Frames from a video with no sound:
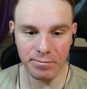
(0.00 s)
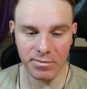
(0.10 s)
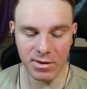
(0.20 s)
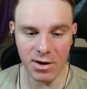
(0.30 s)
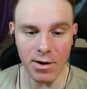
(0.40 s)

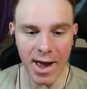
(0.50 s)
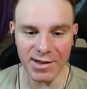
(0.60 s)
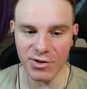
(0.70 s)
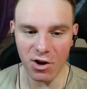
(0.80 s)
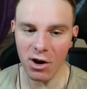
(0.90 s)
You're not
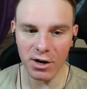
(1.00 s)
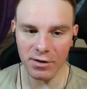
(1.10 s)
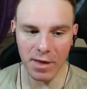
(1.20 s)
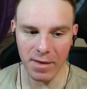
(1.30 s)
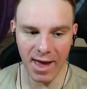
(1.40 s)
stronger
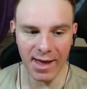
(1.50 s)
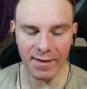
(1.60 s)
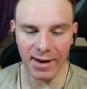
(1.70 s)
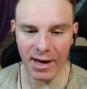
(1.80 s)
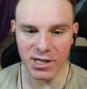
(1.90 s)
than that.
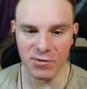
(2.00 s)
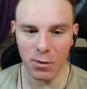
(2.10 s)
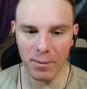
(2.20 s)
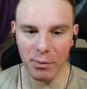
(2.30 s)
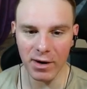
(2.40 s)
Like, I just
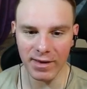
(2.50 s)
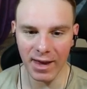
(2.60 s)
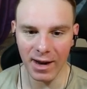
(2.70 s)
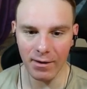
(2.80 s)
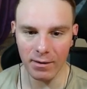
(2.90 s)
want to point that
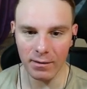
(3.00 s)
out.